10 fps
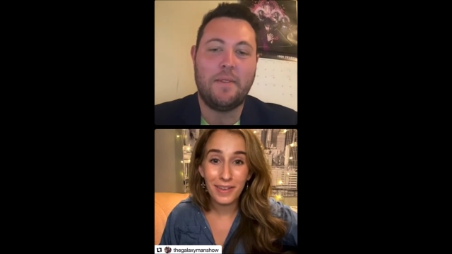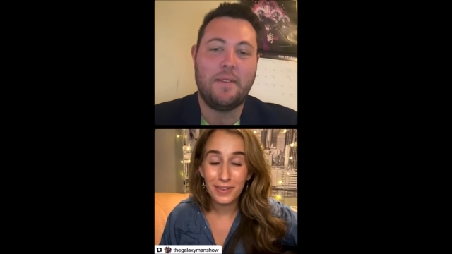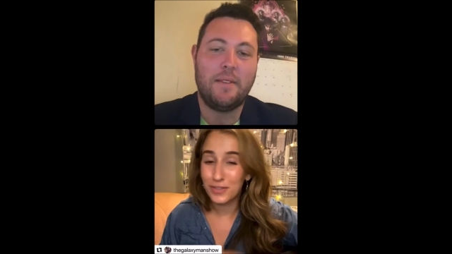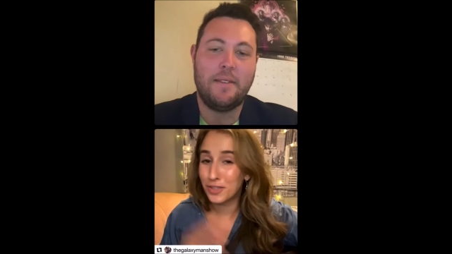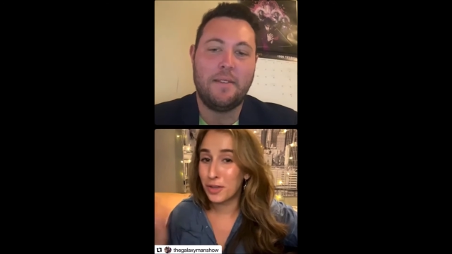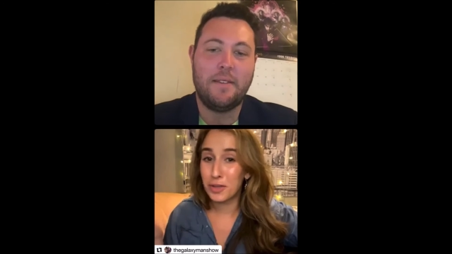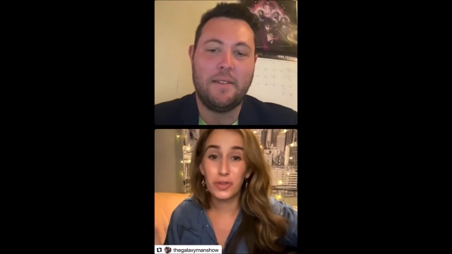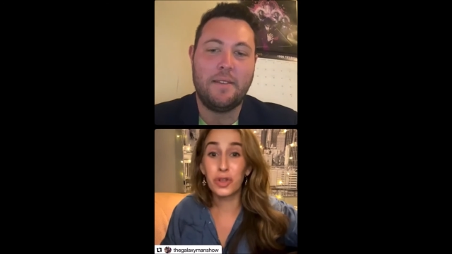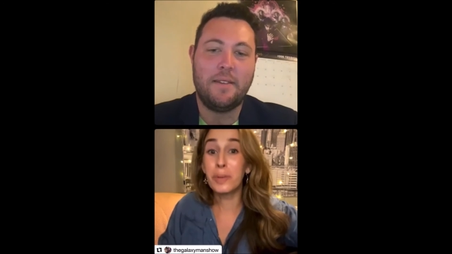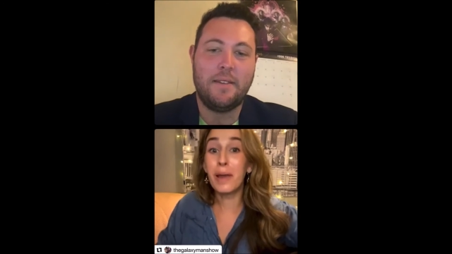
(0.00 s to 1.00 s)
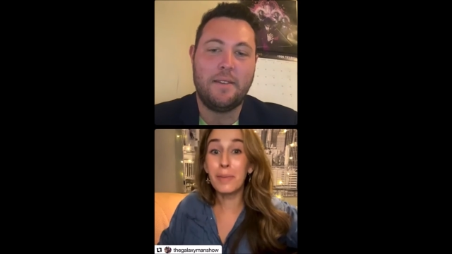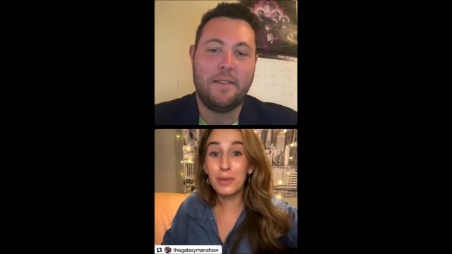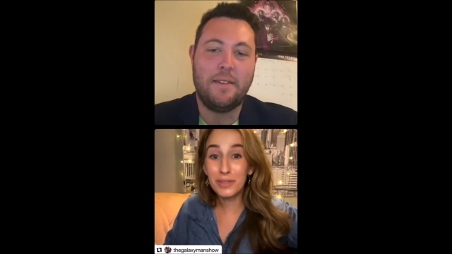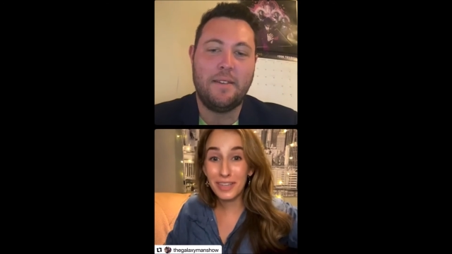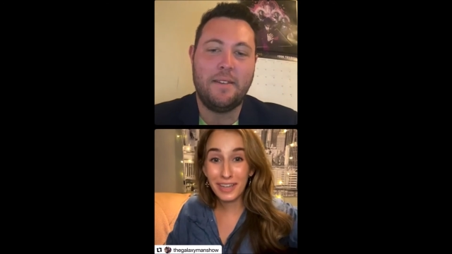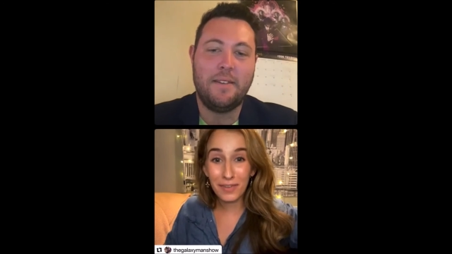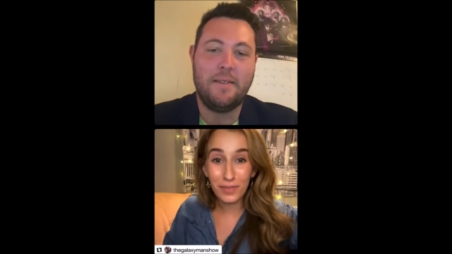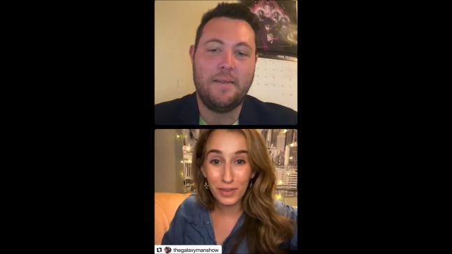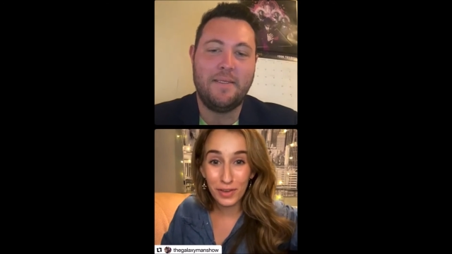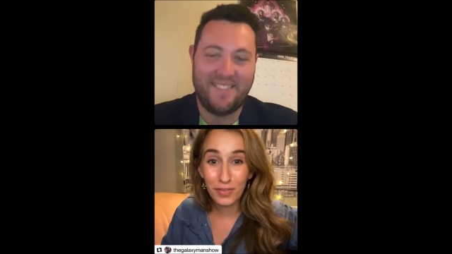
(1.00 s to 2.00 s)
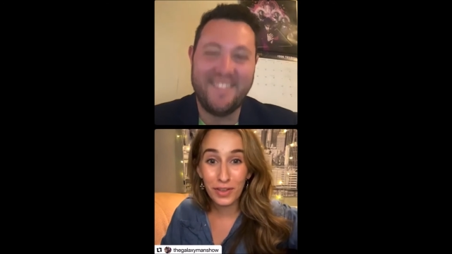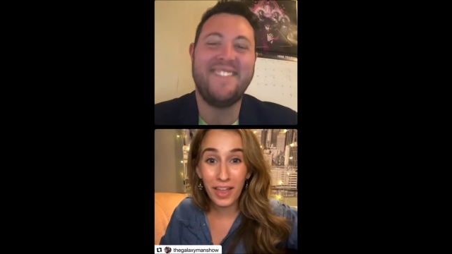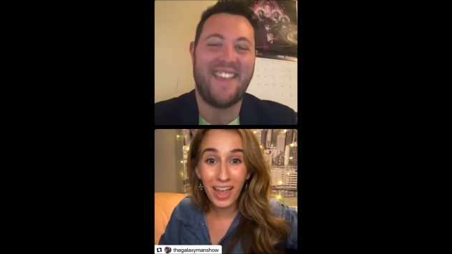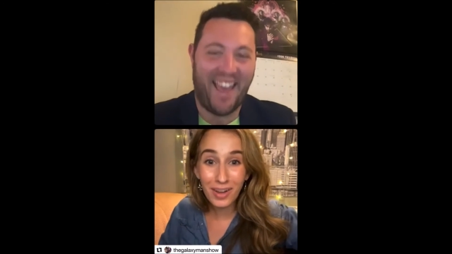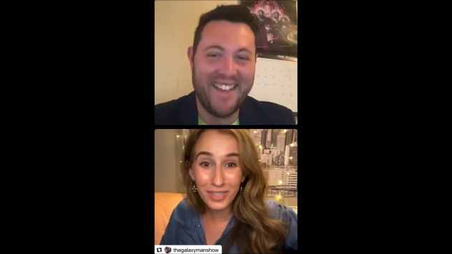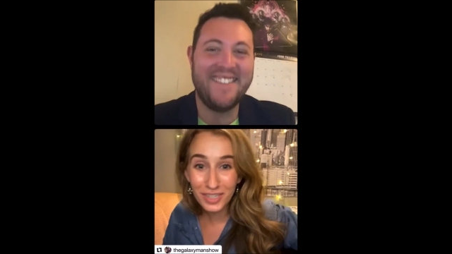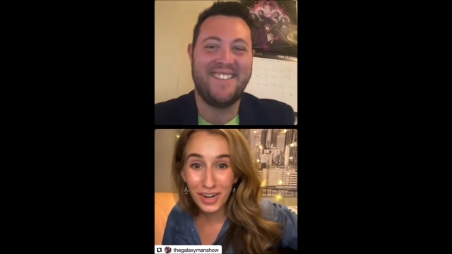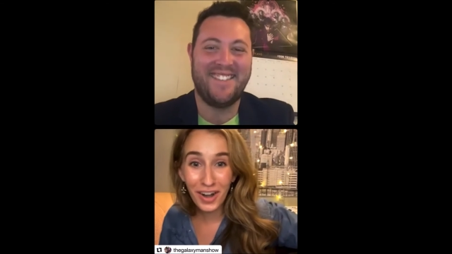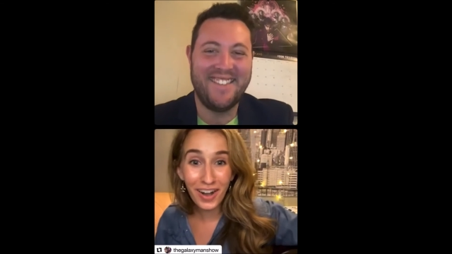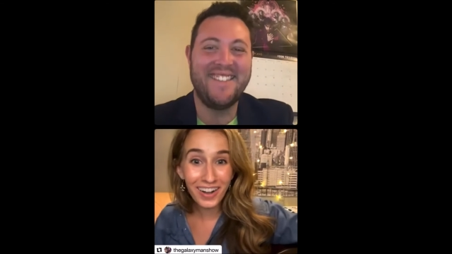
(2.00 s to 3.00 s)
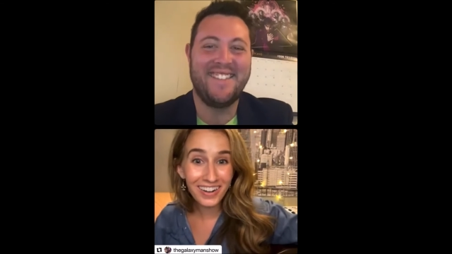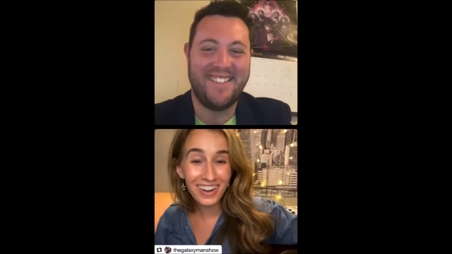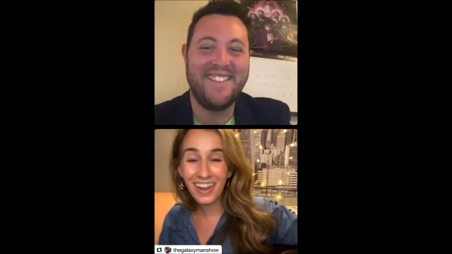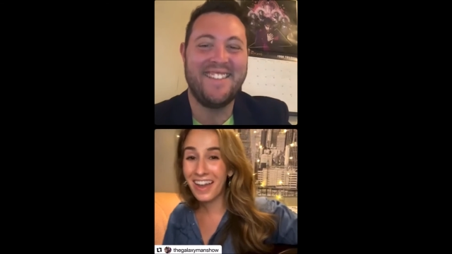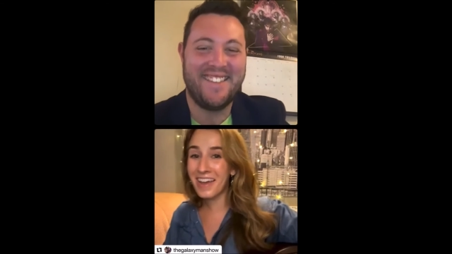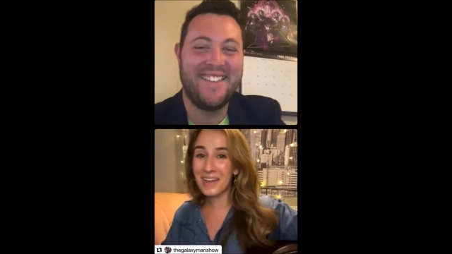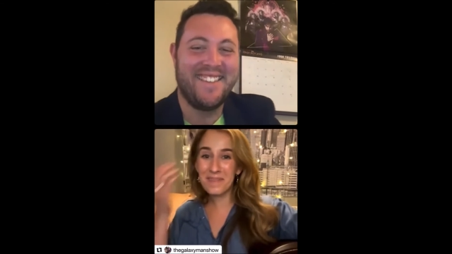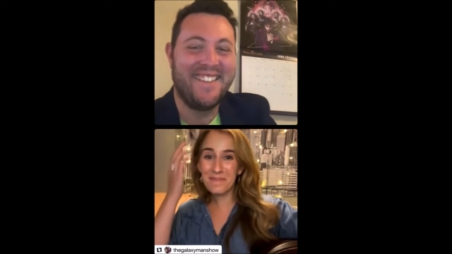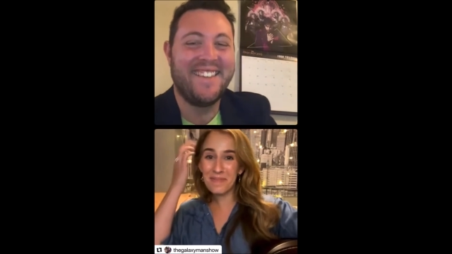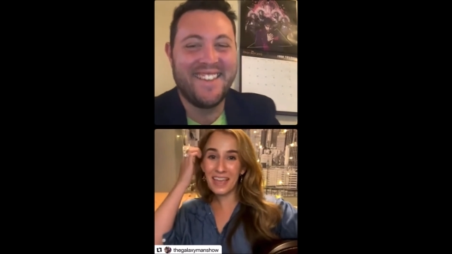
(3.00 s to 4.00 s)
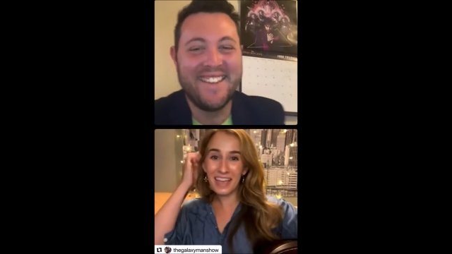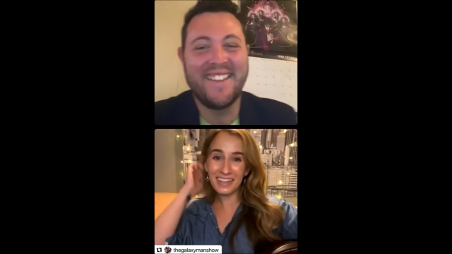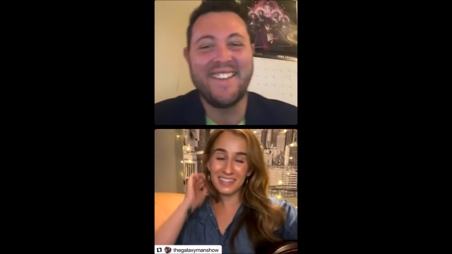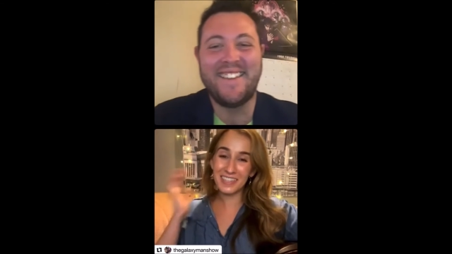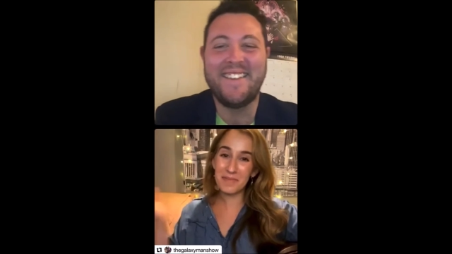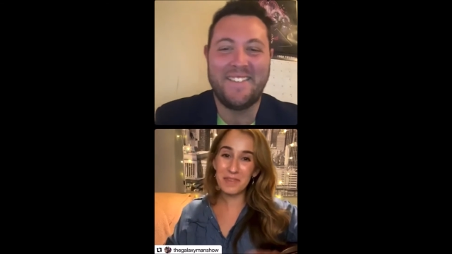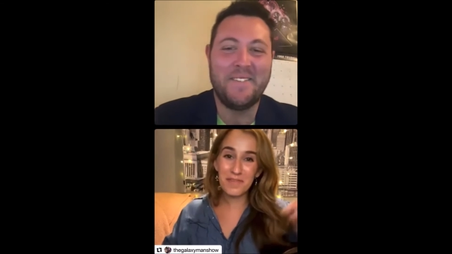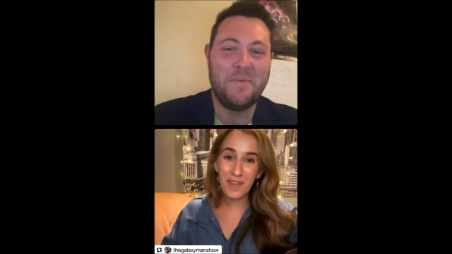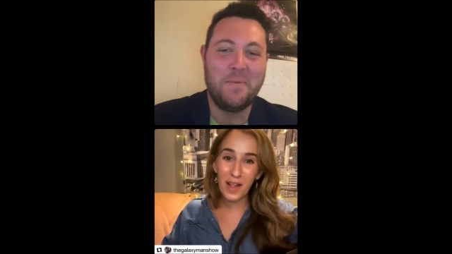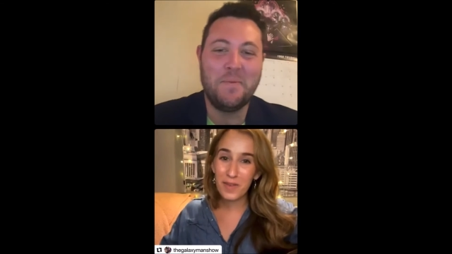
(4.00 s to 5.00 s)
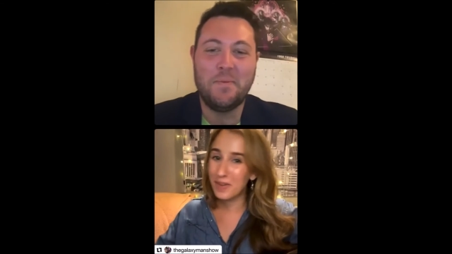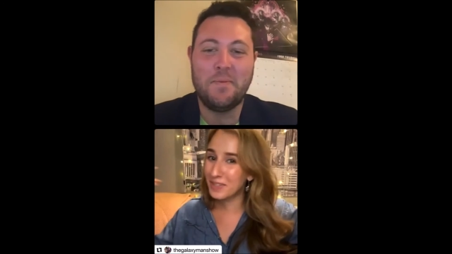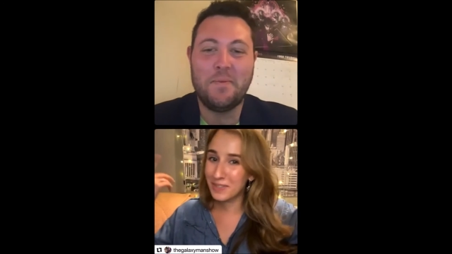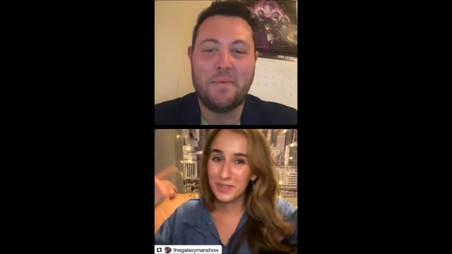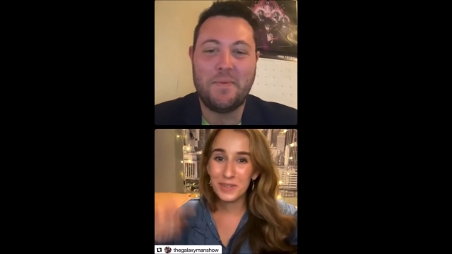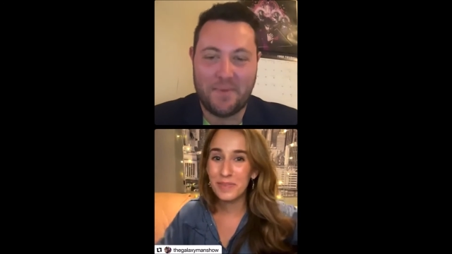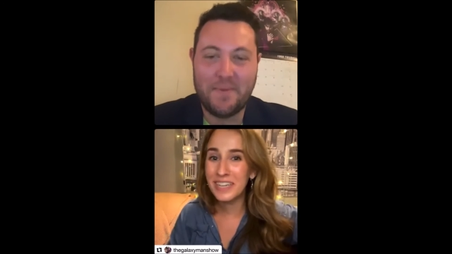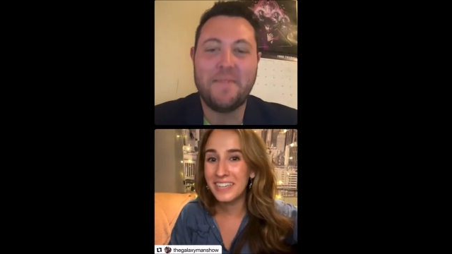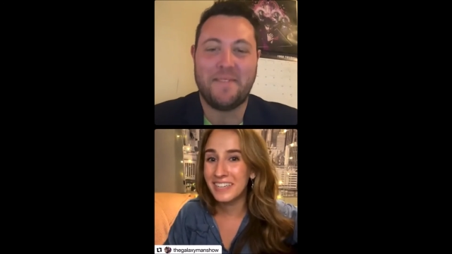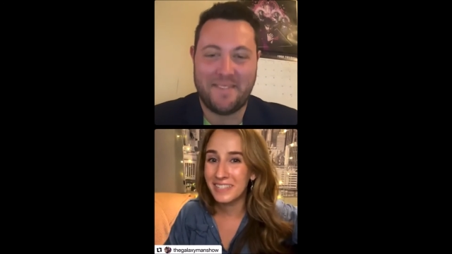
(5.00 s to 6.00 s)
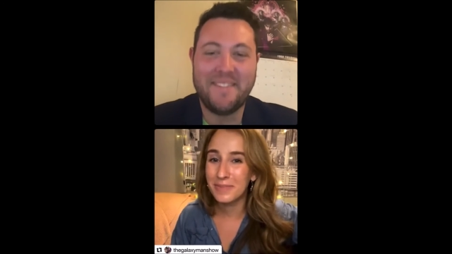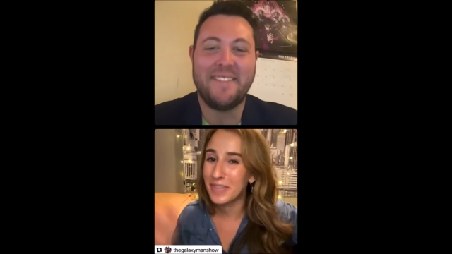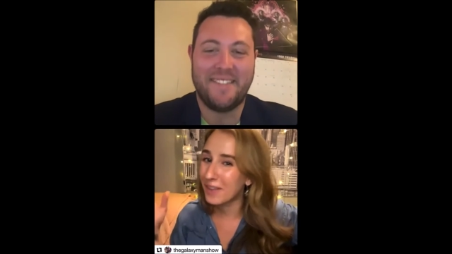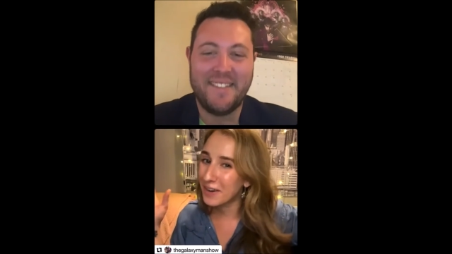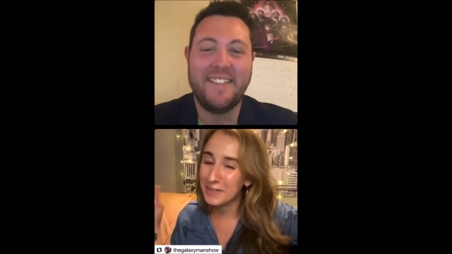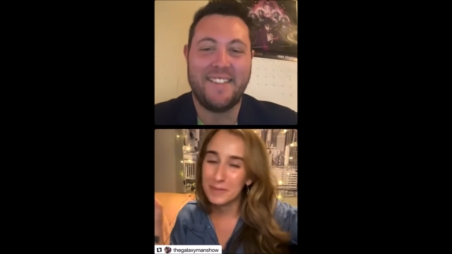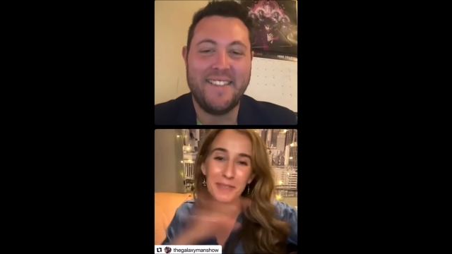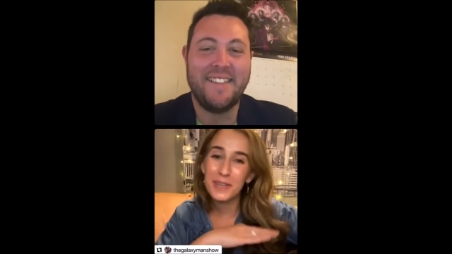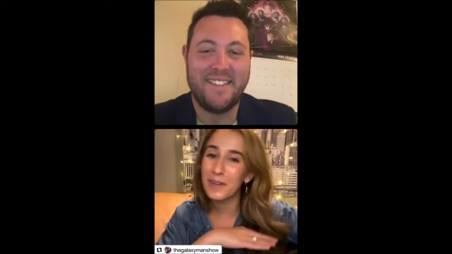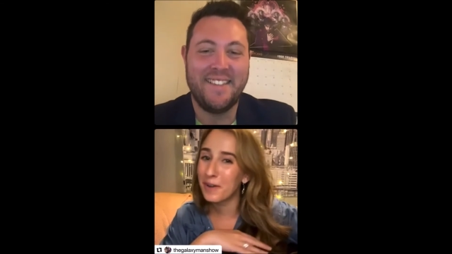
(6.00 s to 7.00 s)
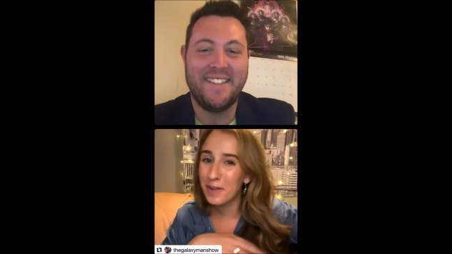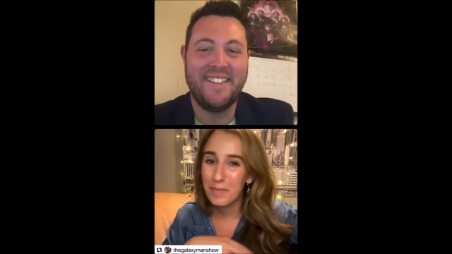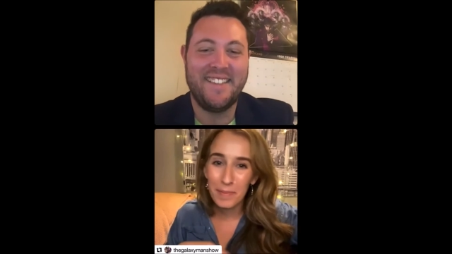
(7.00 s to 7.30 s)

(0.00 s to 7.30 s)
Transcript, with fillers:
Speaker 1: stream my music if you if you like what you heard um and give me a follow on social medias i'm taylor ash music on all my